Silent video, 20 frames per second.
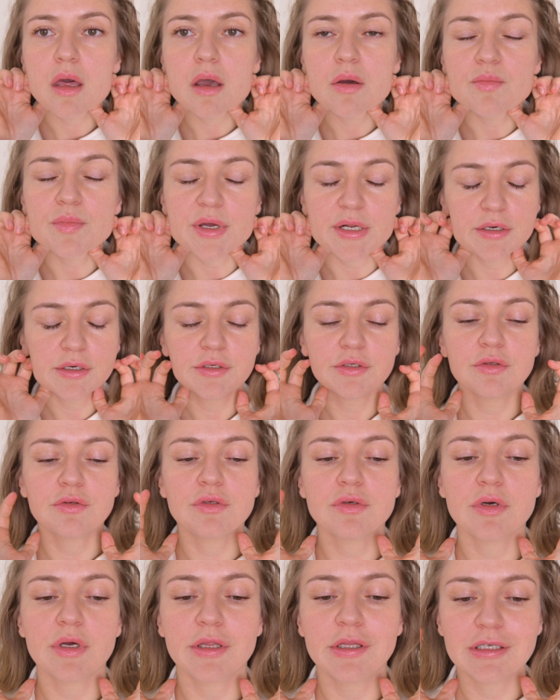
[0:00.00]
Better to
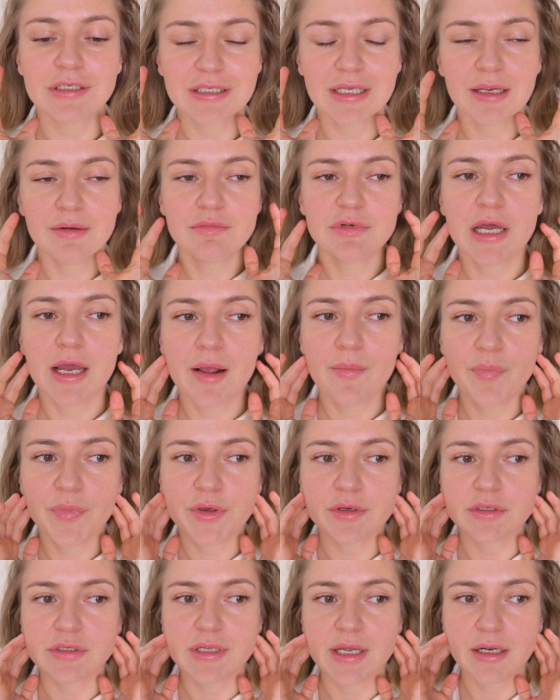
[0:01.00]
do at the same time,
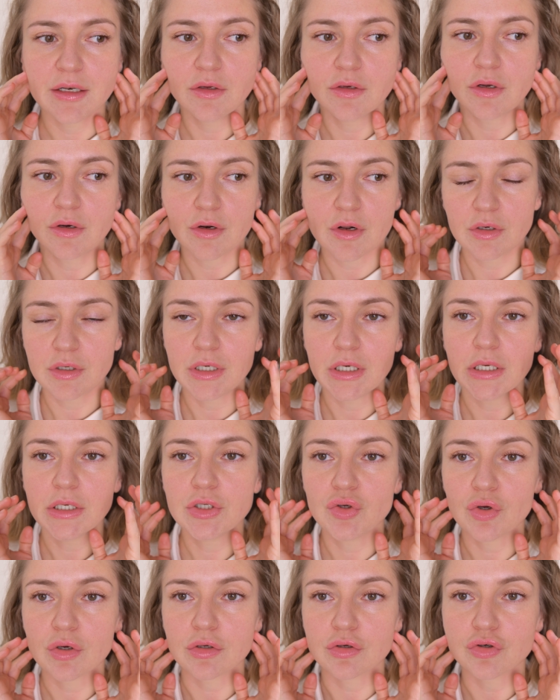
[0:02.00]
because then you do not need
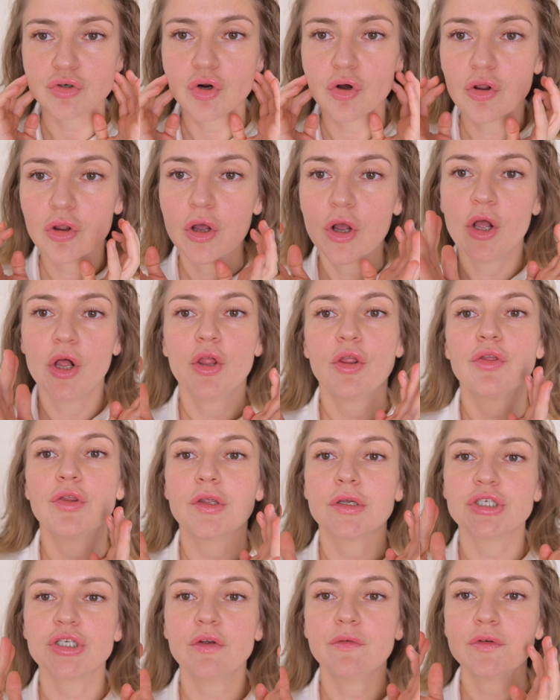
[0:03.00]
to control
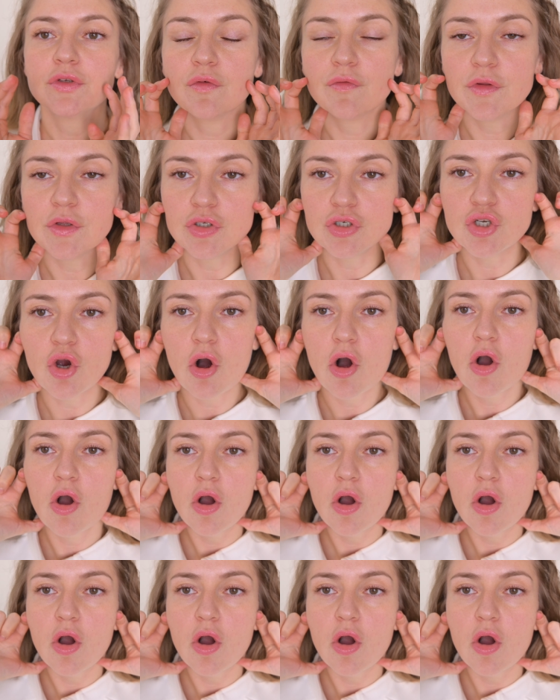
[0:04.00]
the shift of the jaw.